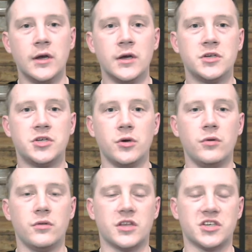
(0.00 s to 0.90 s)

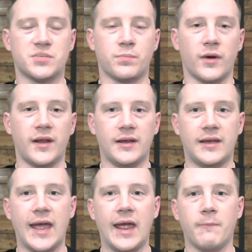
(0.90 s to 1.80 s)
to the spring
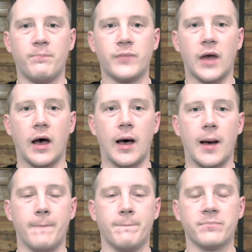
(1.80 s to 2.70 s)
game.
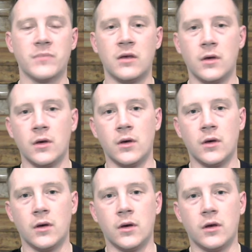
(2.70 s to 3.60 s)
The
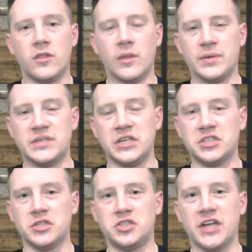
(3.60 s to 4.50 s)

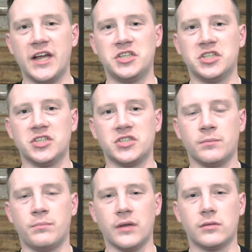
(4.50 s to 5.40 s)
position changes,
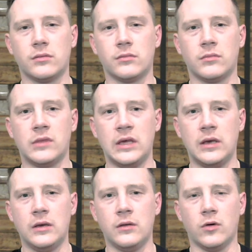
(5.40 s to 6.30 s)
but
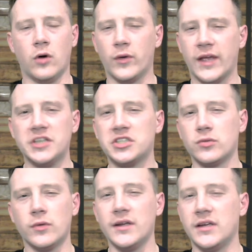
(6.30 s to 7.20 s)
the location
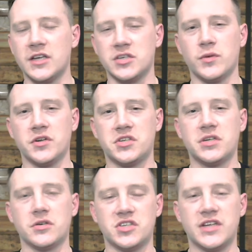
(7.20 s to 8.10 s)
really doesn't. We're
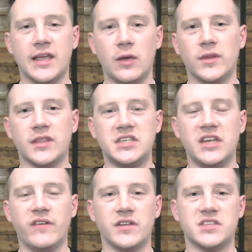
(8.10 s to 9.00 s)
still sticking with the
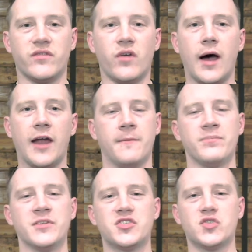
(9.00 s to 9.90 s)
defensive line.
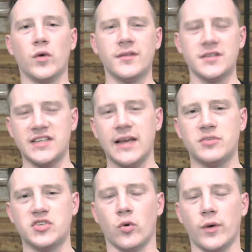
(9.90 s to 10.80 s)
Sort of the same
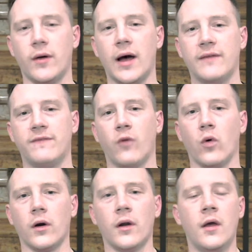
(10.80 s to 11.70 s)
storyline for